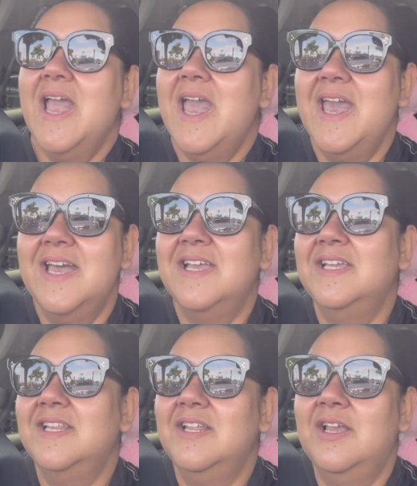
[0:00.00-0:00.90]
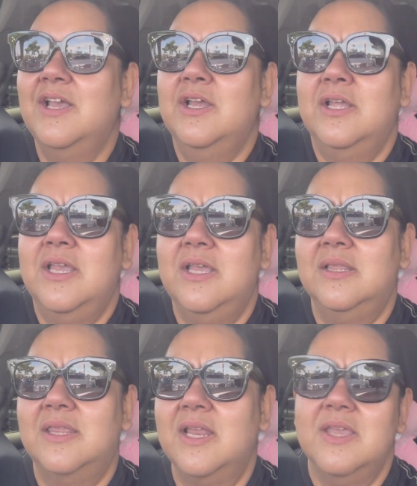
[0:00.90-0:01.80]
and he
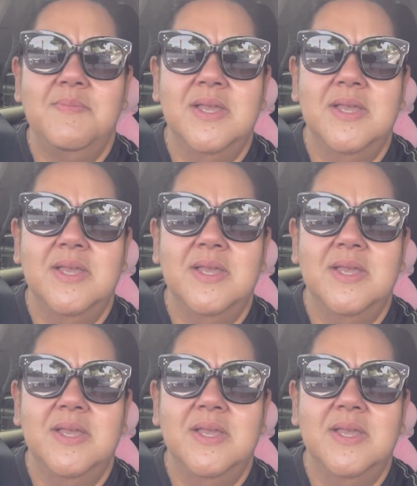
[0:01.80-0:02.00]
then he